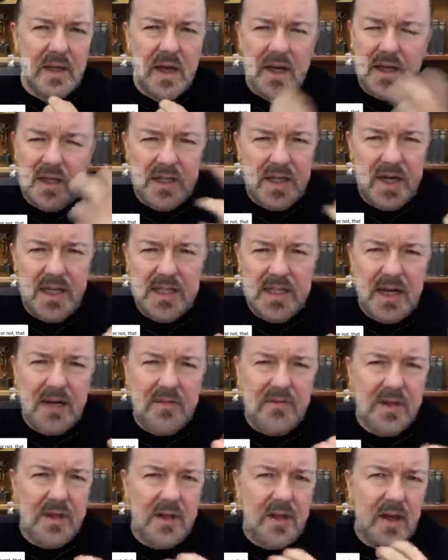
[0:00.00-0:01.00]
I can change it
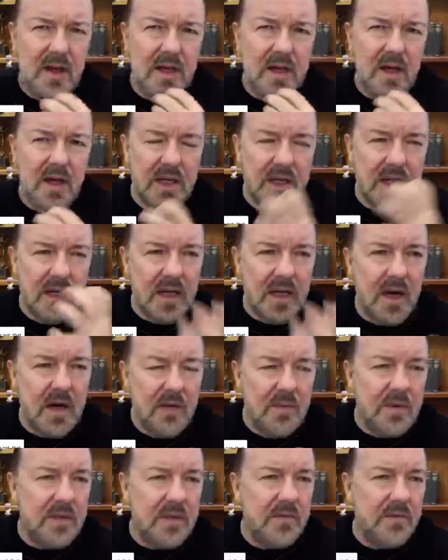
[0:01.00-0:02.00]
every night. I can
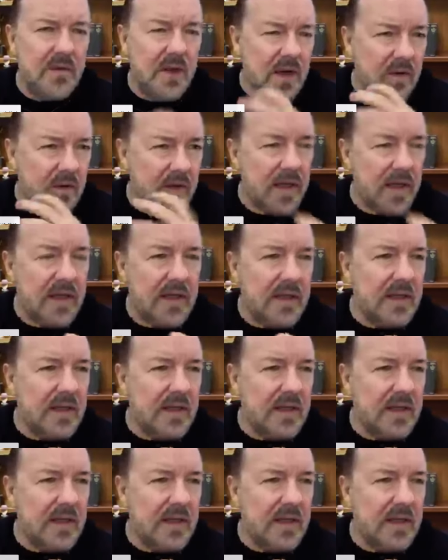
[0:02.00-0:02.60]
go with the flow.